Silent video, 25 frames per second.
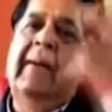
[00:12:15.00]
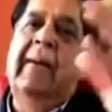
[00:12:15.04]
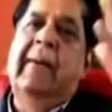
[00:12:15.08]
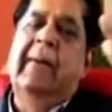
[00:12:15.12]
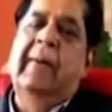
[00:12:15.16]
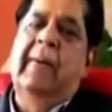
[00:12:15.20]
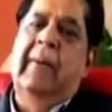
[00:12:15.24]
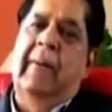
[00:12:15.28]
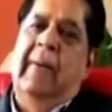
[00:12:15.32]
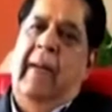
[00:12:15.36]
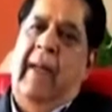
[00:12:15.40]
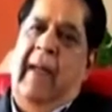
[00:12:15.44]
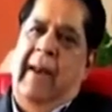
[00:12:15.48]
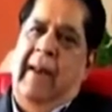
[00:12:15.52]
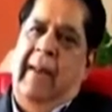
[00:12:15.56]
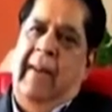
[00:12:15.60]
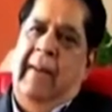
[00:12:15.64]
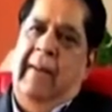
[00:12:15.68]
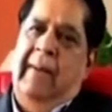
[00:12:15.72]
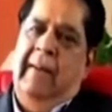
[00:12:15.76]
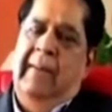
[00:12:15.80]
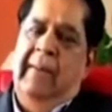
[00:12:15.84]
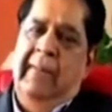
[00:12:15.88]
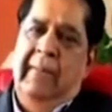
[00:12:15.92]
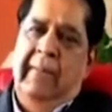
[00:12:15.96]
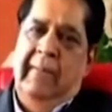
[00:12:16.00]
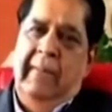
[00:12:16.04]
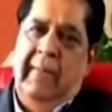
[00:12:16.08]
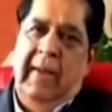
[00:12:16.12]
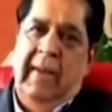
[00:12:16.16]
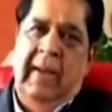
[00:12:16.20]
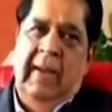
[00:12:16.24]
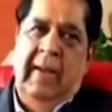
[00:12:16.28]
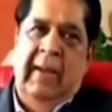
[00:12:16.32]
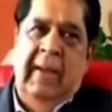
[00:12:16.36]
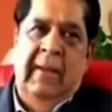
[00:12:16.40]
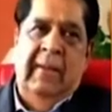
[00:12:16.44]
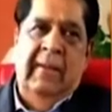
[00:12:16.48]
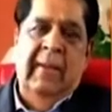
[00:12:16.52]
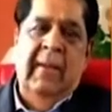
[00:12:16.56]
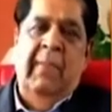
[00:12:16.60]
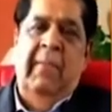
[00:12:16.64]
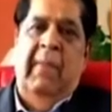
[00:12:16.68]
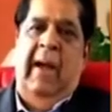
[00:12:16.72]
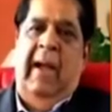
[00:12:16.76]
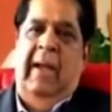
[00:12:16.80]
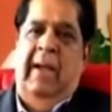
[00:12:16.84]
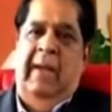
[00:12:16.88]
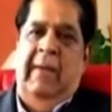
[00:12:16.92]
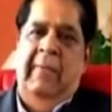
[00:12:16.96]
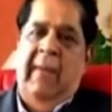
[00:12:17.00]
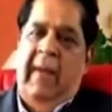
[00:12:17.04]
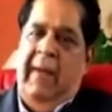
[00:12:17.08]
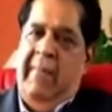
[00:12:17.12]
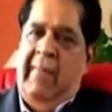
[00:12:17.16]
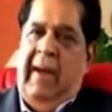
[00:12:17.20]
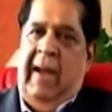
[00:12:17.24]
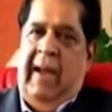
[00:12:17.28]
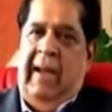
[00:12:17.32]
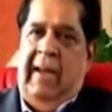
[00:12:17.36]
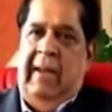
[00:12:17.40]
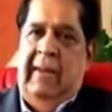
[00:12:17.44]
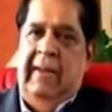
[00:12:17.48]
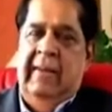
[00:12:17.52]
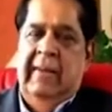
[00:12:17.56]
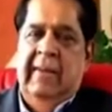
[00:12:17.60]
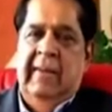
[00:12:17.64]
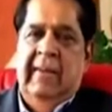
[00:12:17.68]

had in my mind,